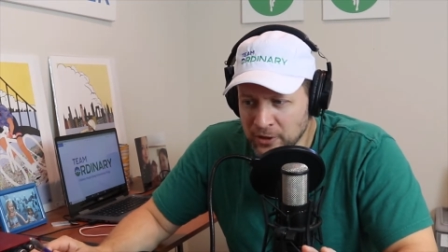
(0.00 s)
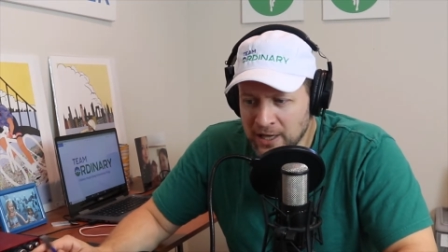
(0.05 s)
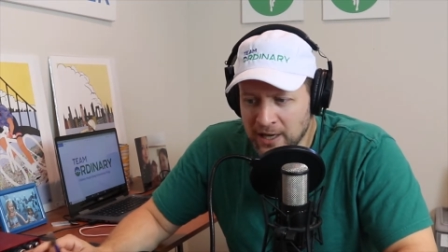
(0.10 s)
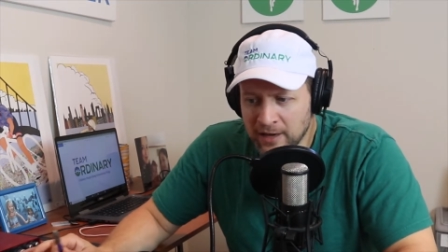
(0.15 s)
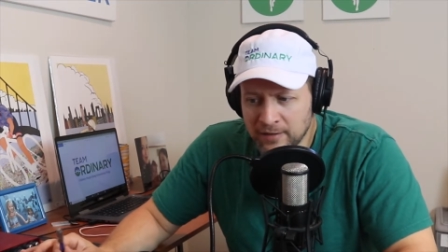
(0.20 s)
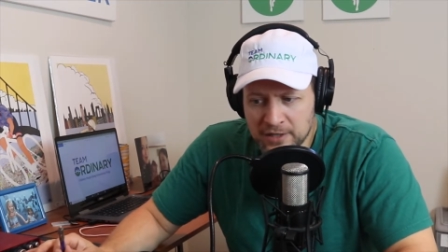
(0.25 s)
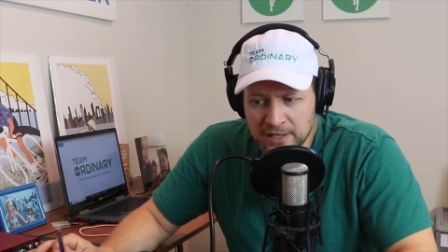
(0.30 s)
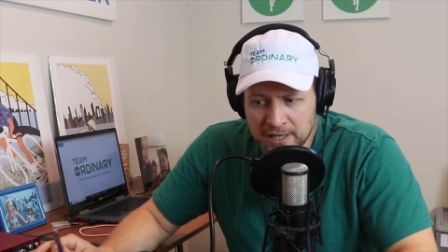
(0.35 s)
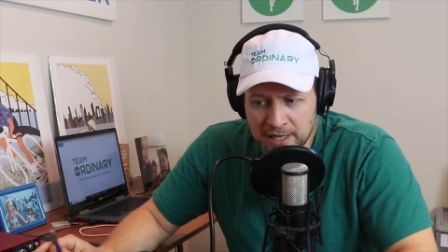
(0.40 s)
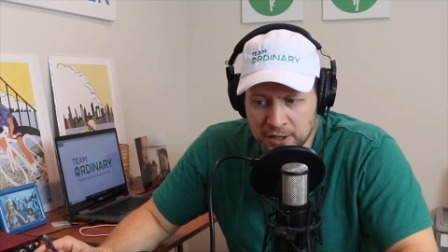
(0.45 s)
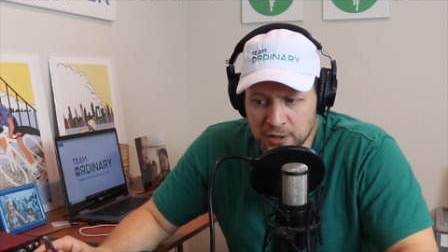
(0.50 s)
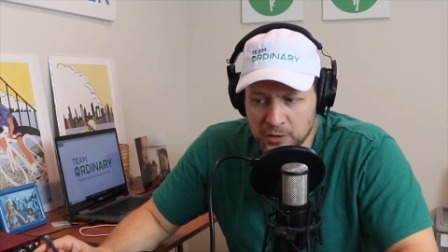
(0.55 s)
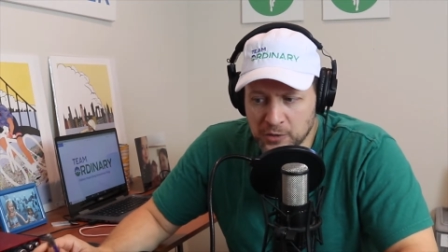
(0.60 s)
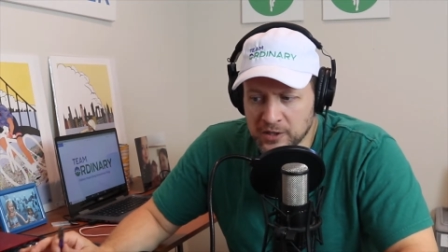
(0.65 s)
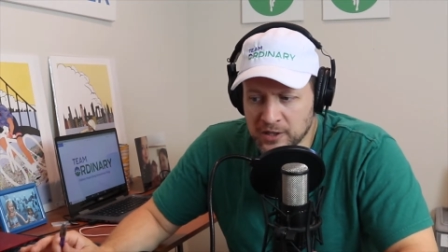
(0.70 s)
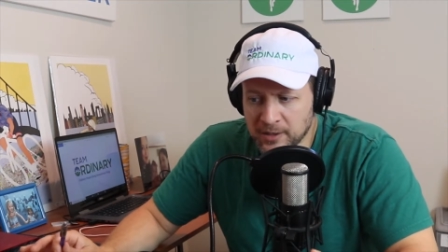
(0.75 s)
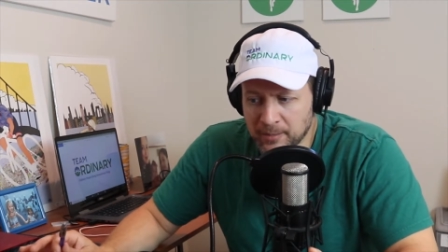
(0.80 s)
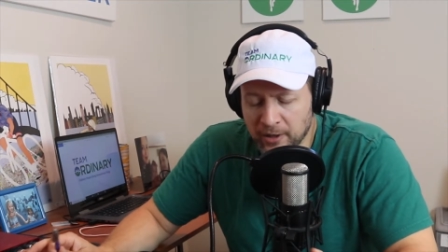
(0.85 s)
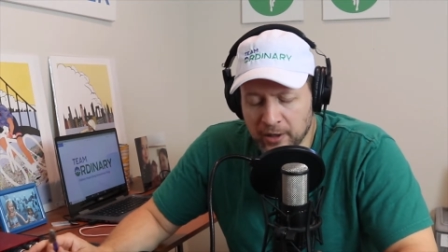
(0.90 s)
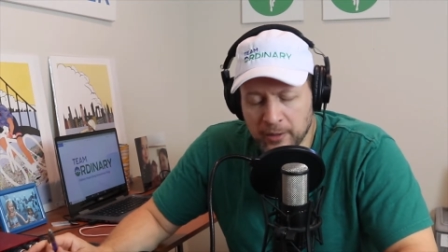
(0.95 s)
conversations
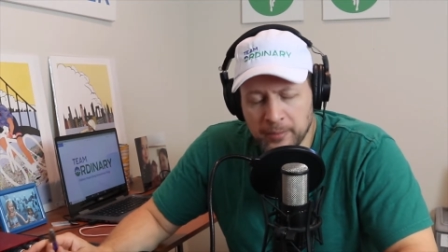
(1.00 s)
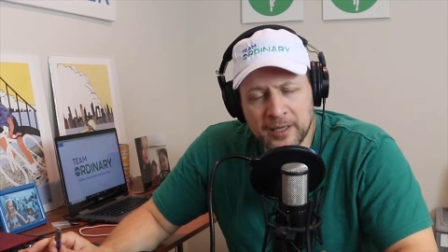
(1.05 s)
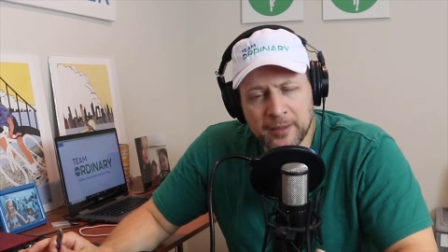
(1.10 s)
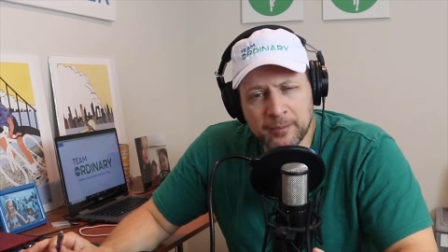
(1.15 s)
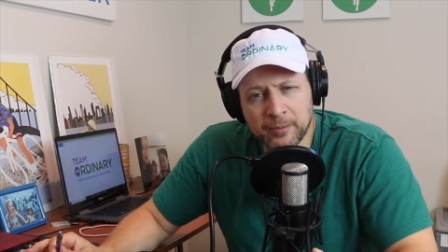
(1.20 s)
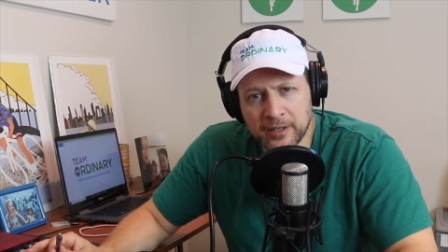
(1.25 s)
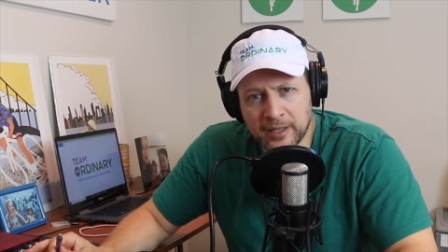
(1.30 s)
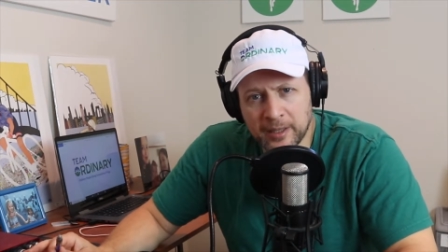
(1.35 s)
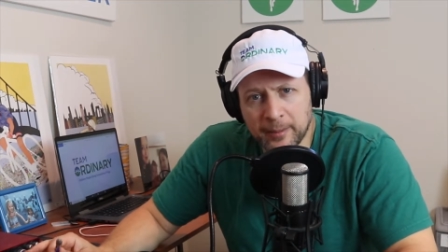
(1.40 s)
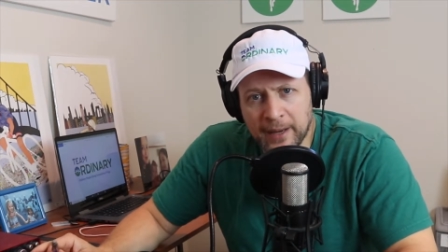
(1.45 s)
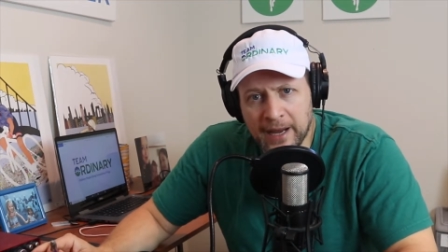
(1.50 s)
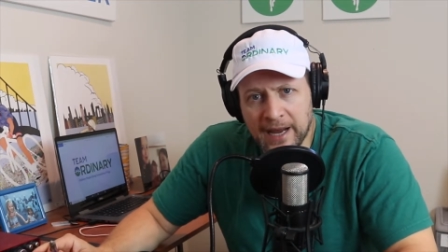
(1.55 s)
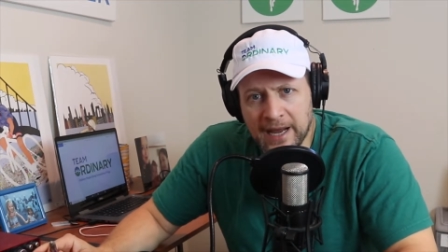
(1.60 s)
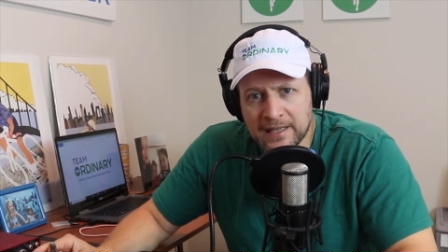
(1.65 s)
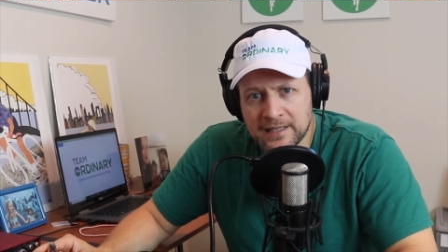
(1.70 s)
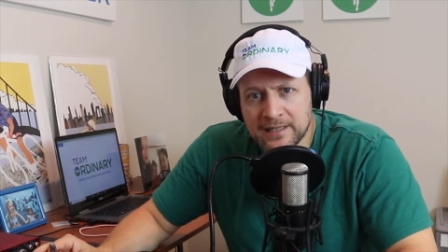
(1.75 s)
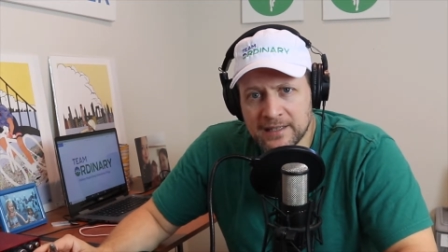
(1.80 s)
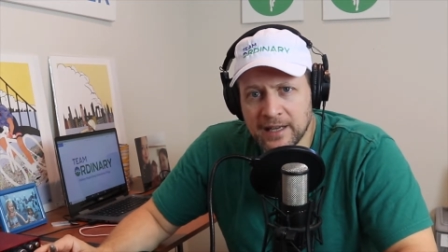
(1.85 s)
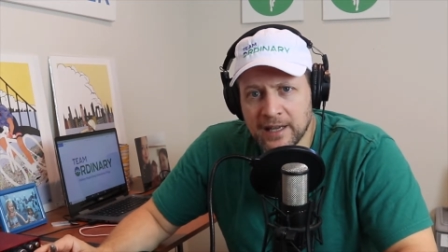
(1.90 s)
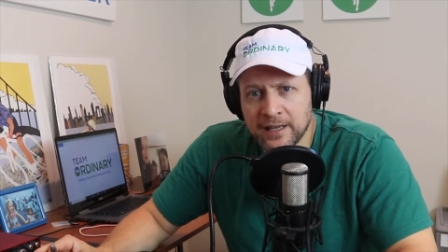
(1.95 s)
with some other people in the past,